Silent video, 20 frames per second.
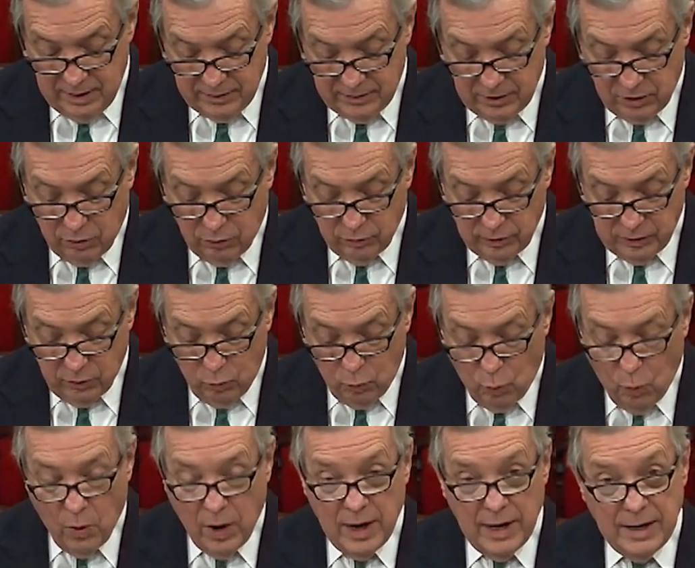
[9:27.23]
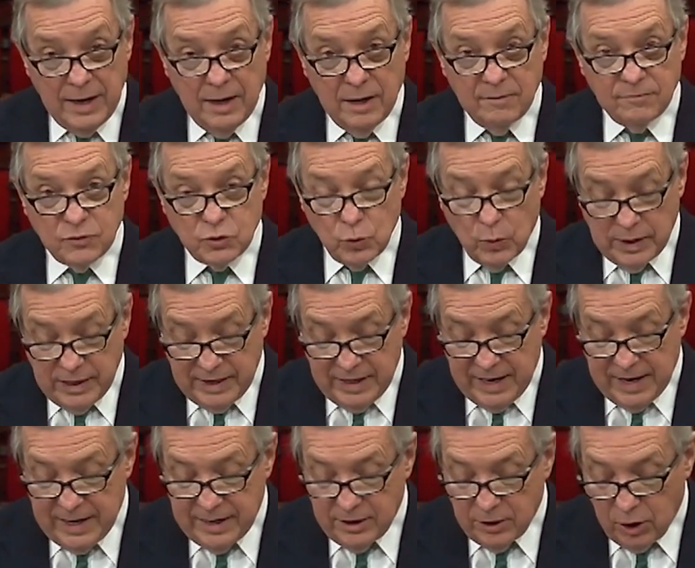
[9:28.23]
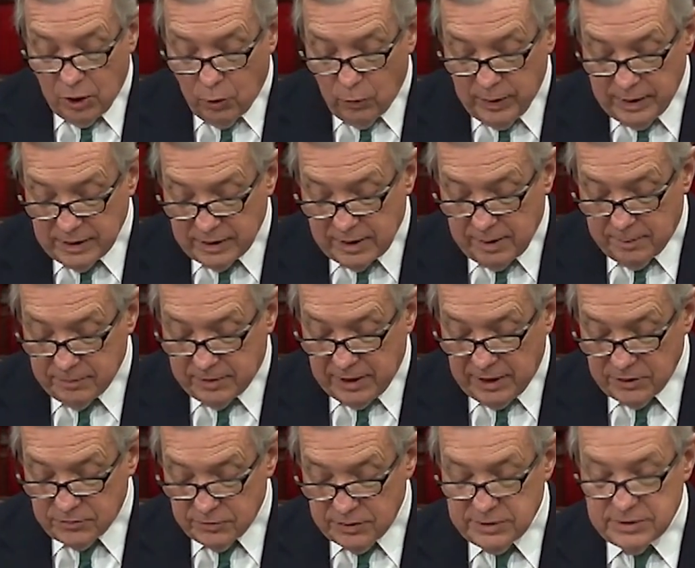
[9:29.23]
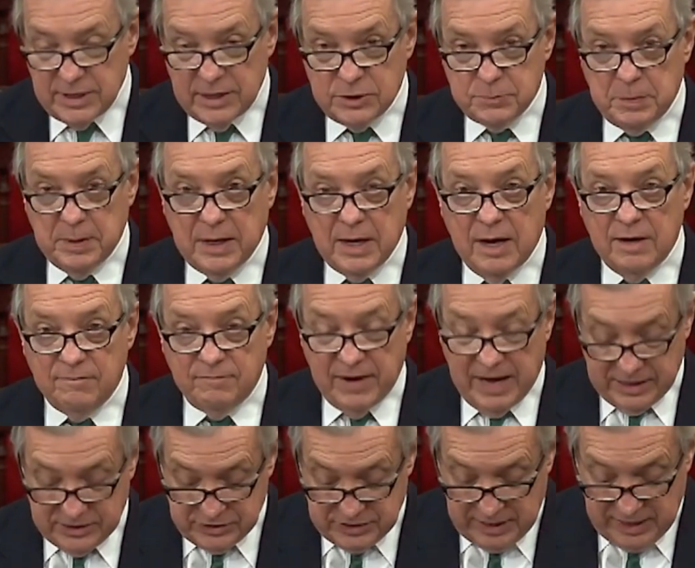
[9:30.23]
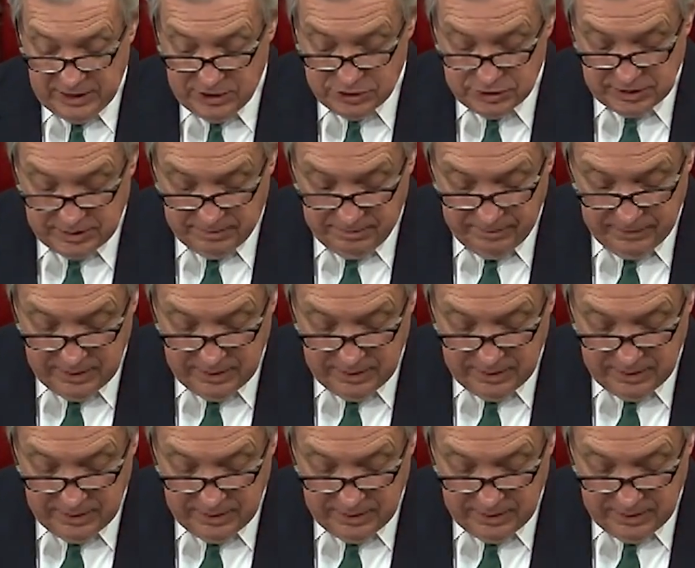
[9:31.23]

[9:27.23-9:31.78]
that only one of 29 low income countries has begun vaccination.